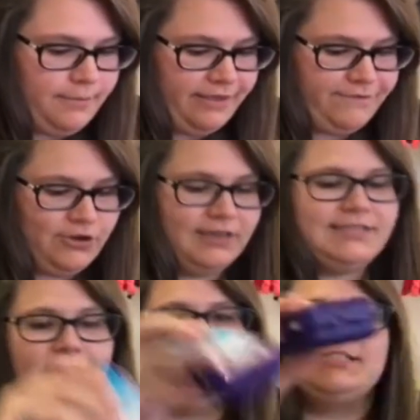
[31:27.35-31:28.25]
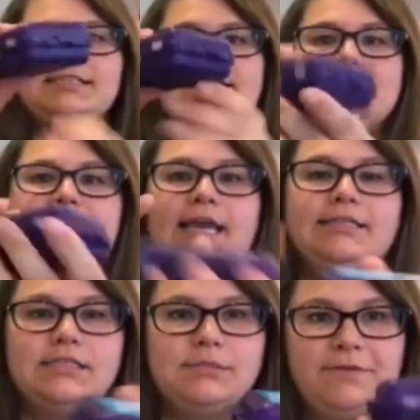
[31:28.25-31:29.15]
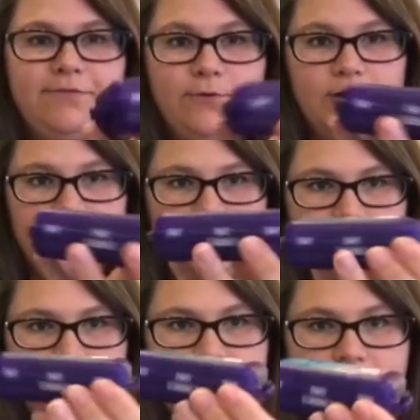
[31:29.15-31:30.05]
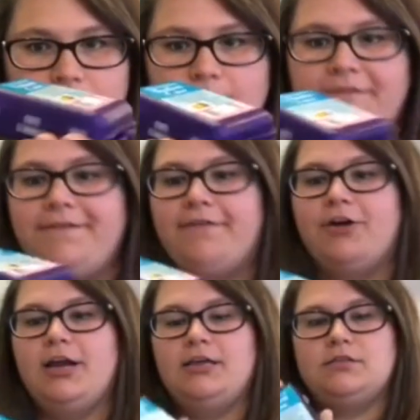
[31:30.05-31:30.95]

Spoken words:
If you guys haven't seen these cases before, they are my favorite.